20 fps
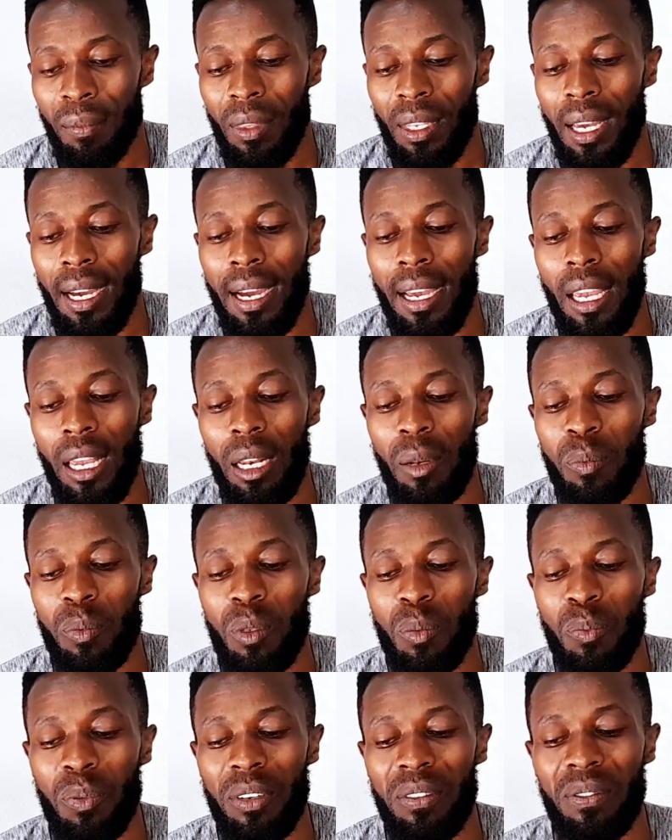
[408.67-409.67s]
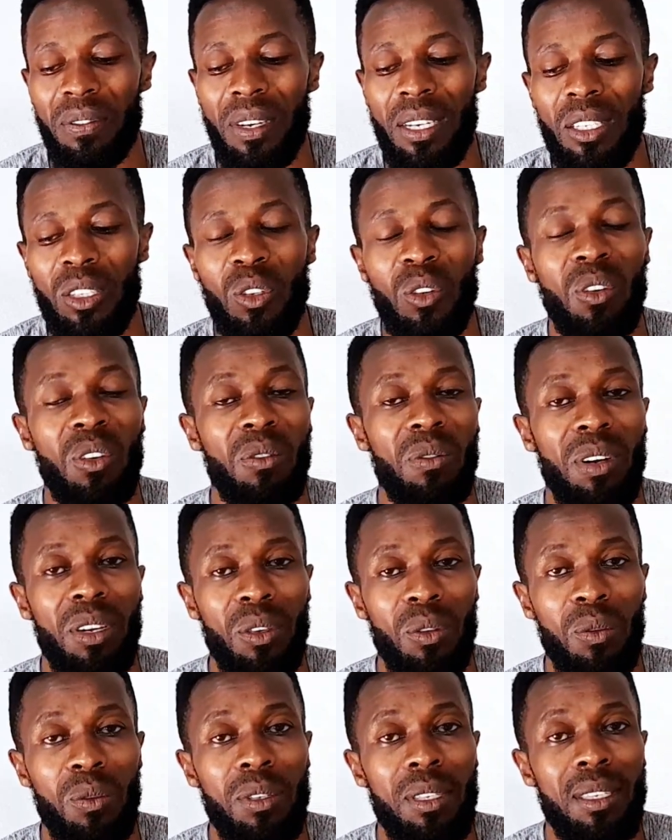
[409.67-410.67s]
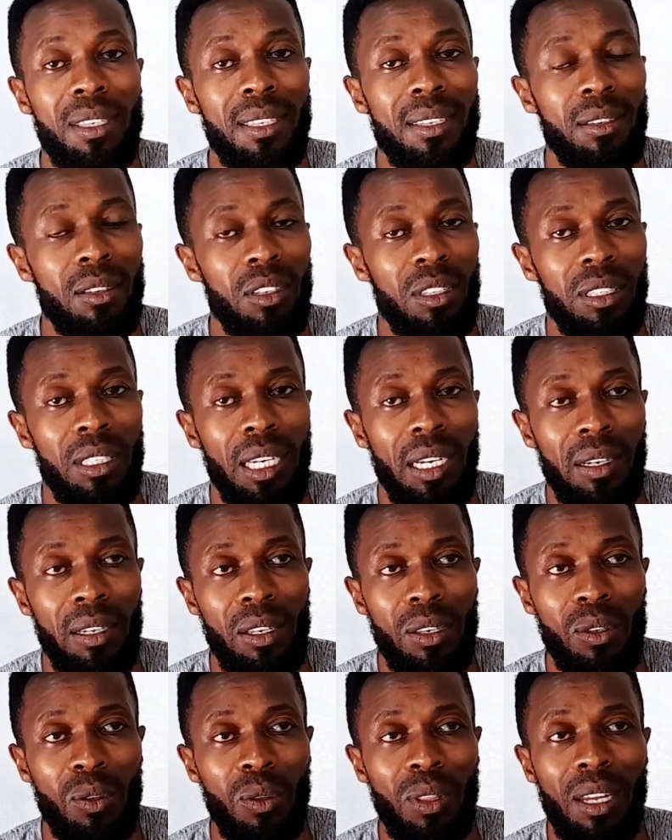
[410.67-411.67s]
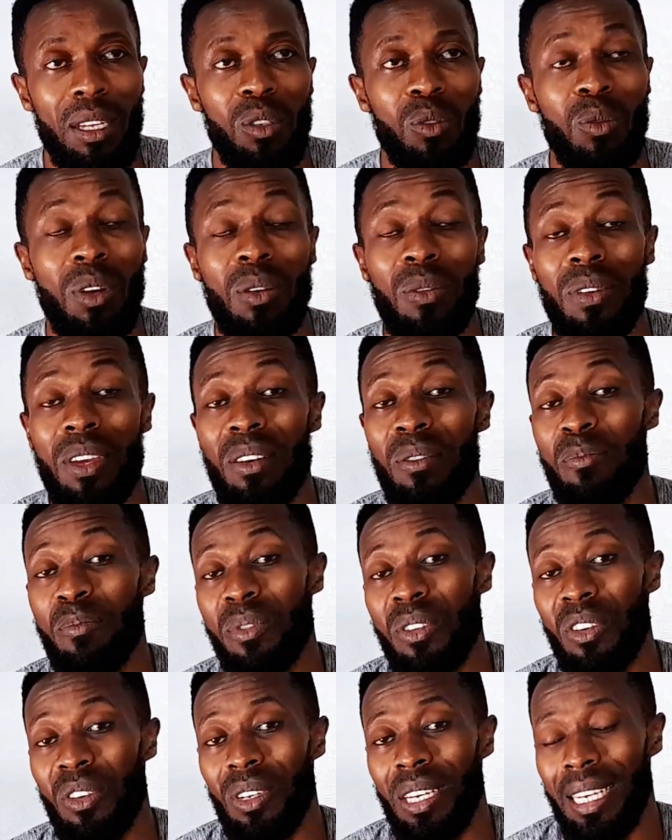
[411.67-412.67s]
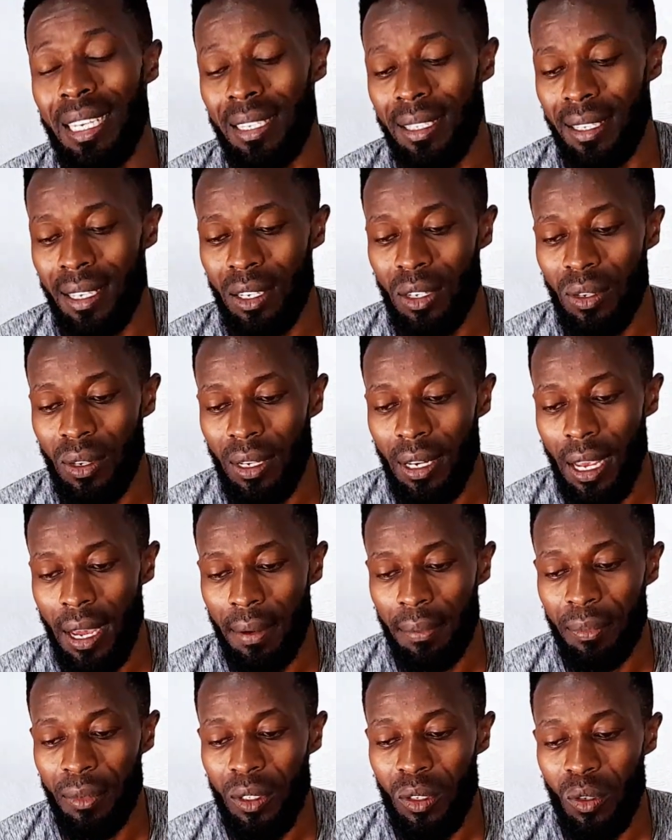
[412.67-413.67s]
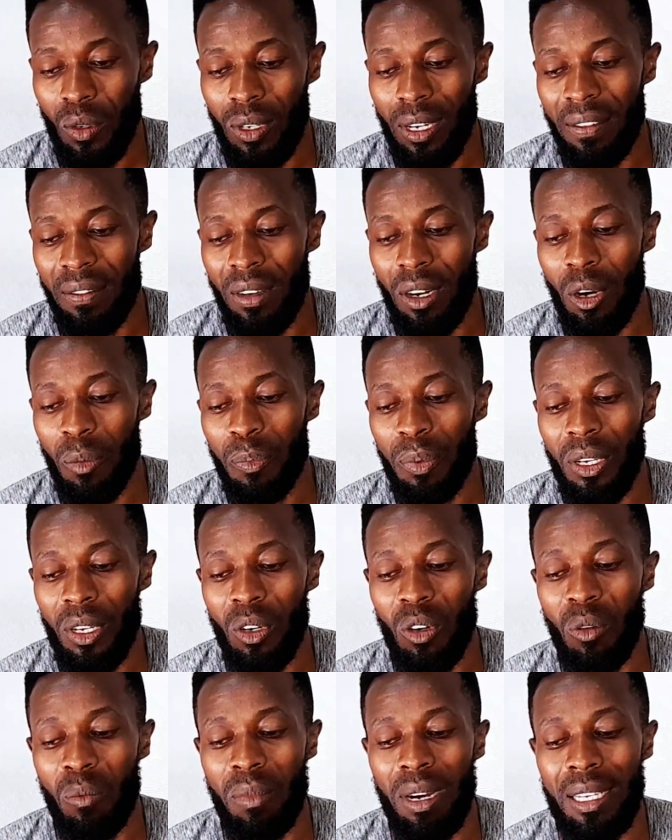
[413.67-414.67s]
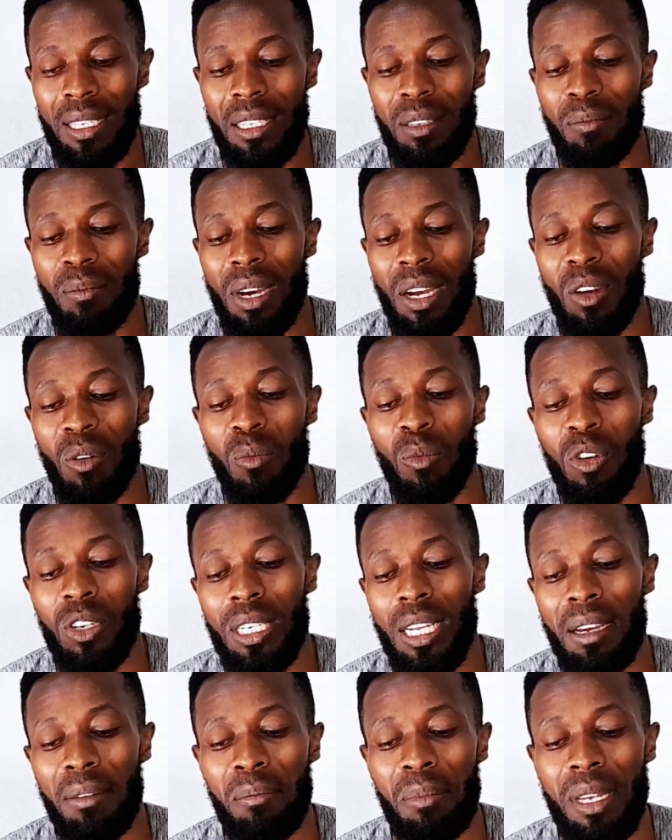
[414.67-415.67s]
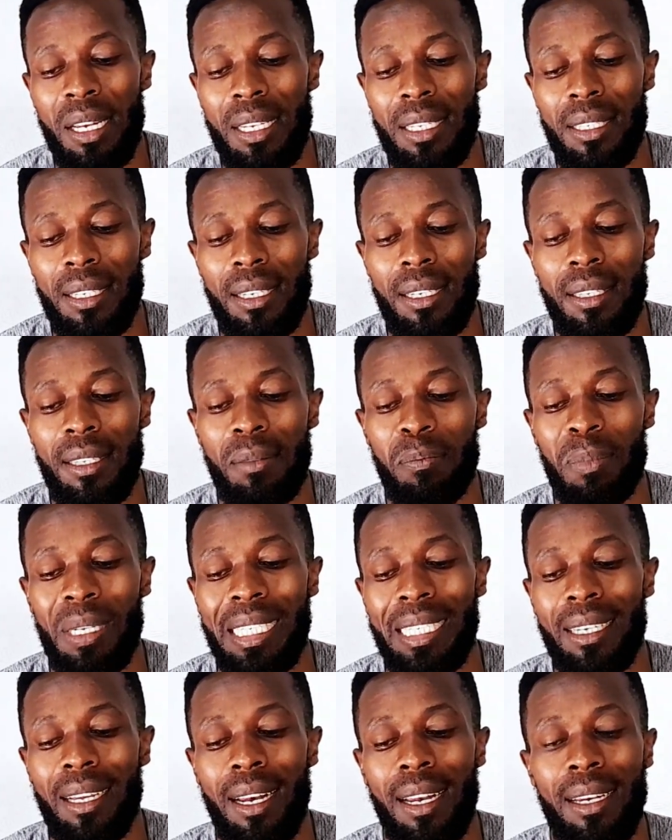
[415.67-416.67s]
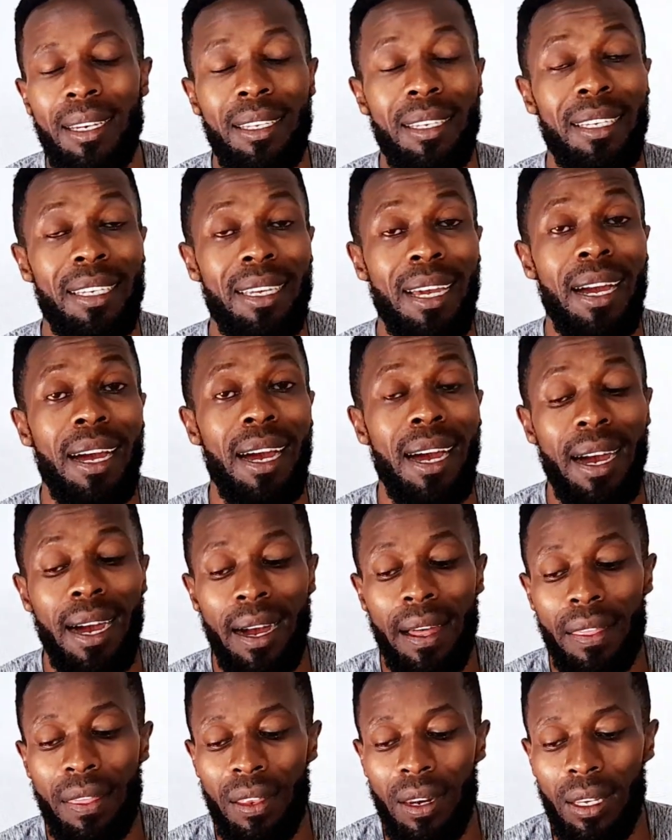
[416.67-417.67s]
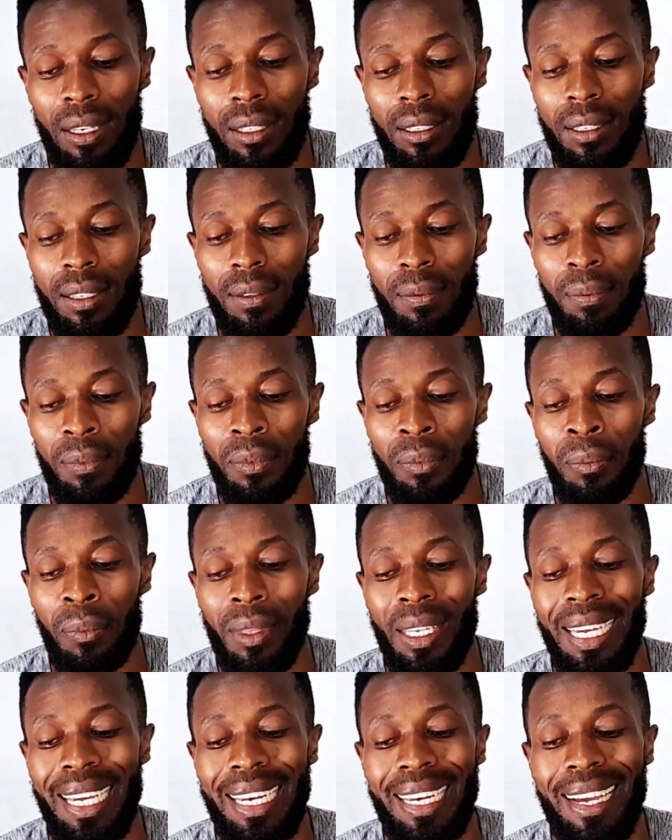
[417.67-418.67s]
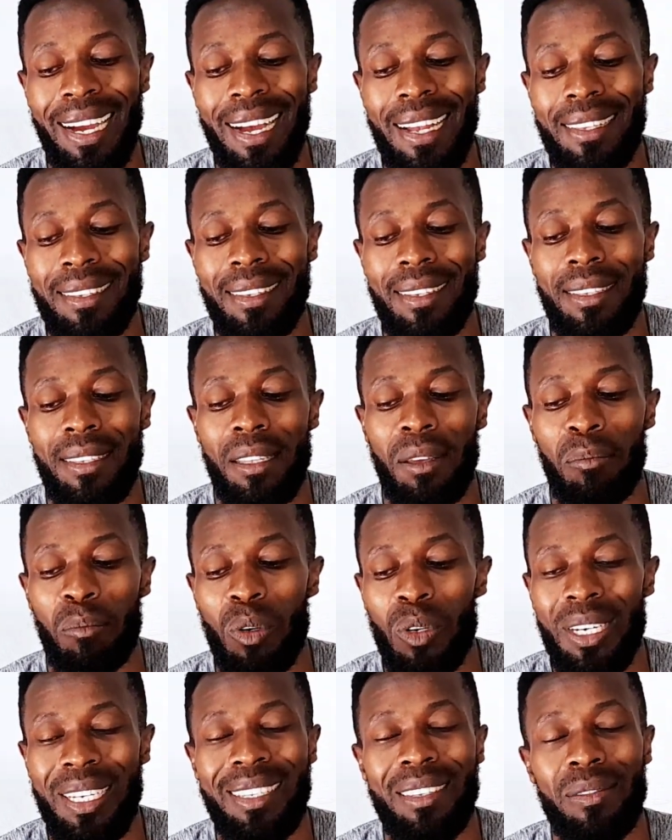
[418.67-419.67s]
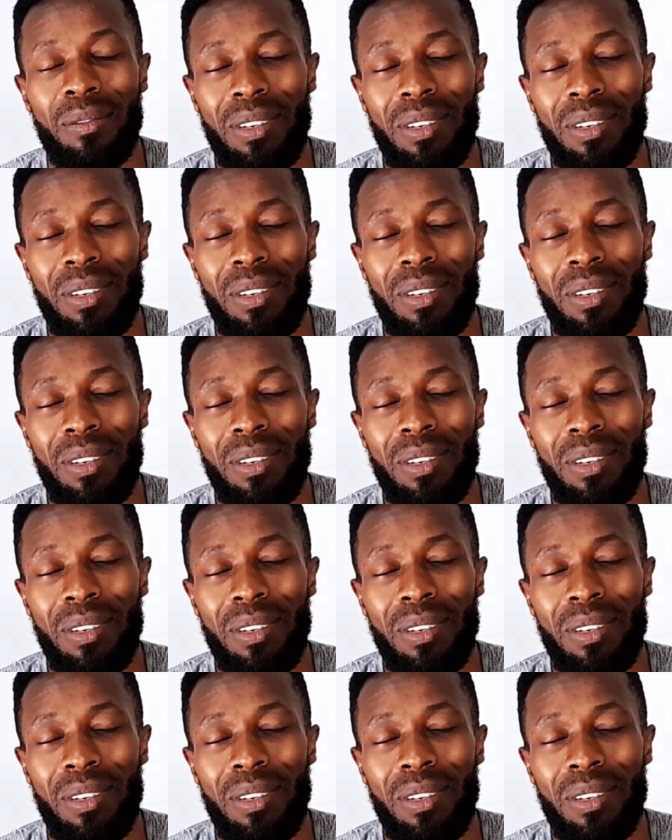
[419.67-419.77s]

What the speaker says: helps prevent overuse injury. So that's why we have periodization. Yeah. So developing robust biomotor abilities, particularly in young athletes, enhances the body's